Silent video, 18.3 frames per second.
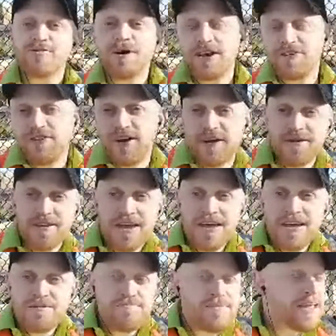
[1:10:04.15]
What if I
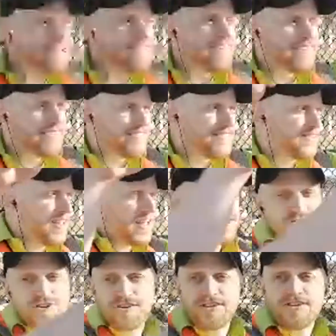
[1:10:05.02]
made this,
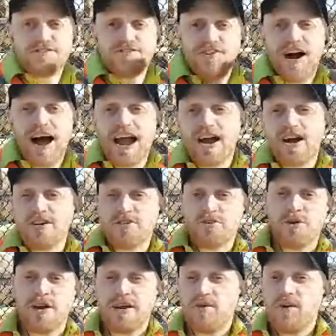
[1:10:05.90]
uh, took this flyover away?